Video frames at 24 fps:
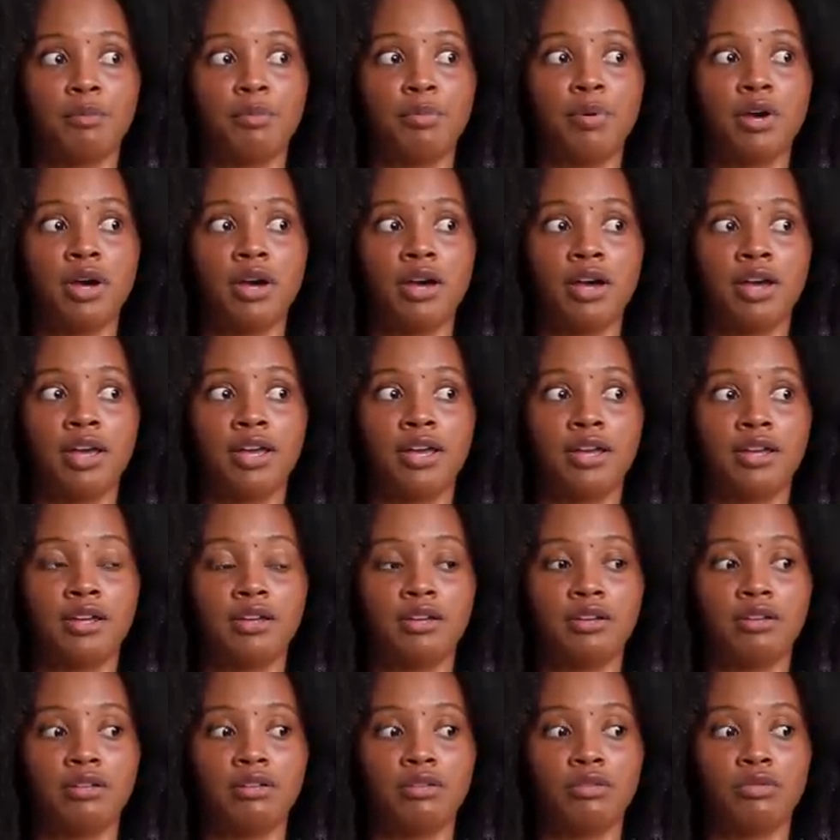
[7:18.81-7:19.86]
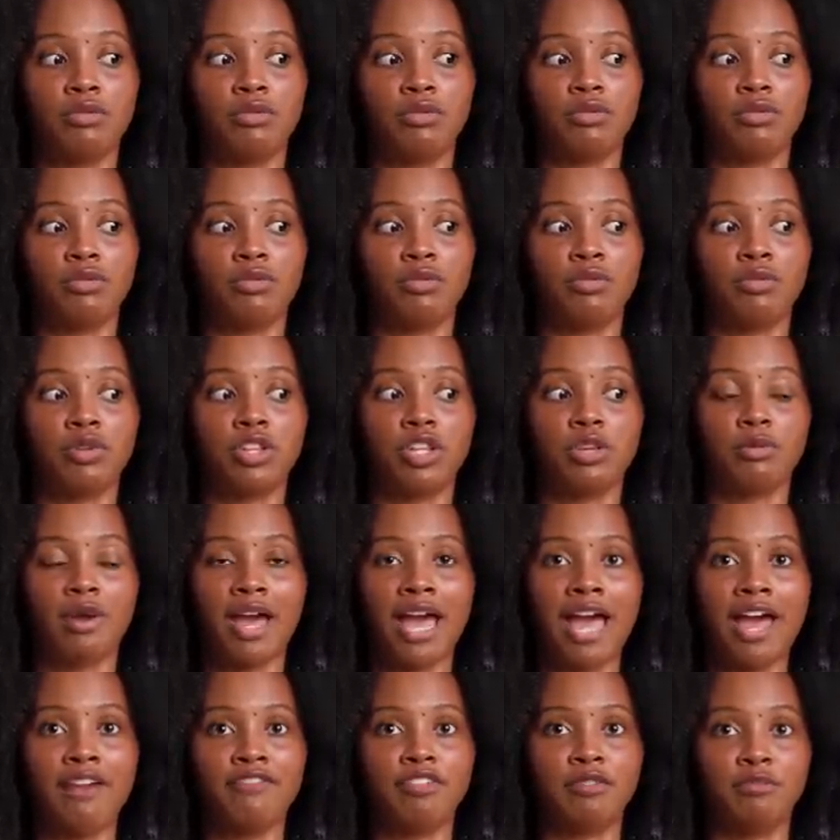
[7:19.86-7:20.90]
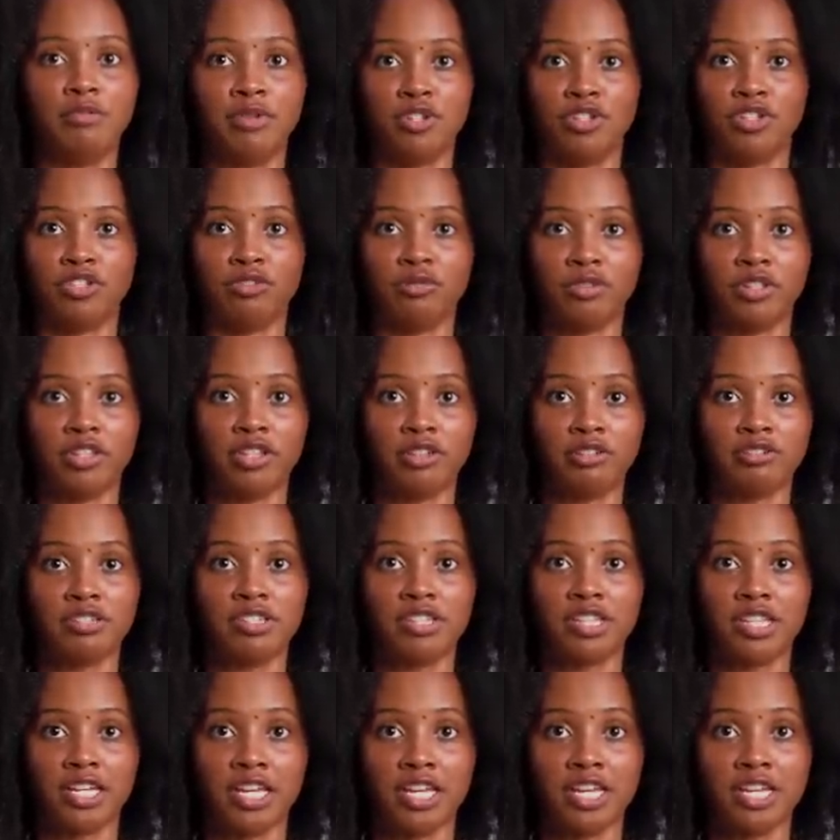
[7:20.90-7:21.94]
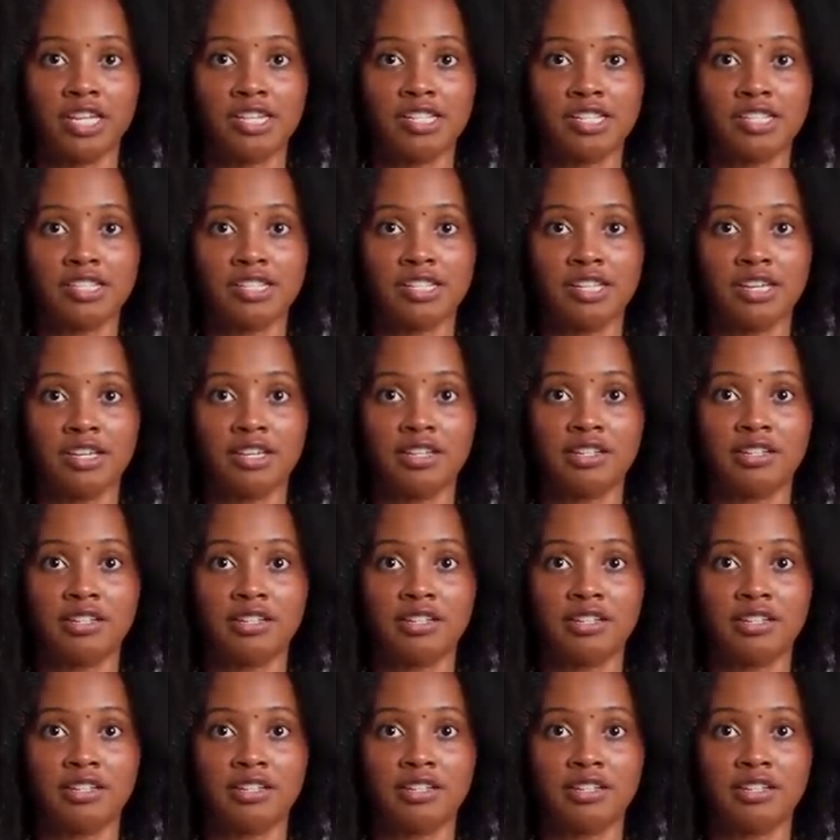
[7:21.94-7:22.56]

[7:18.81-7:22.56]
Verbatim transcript: But when you haven't been doing those things,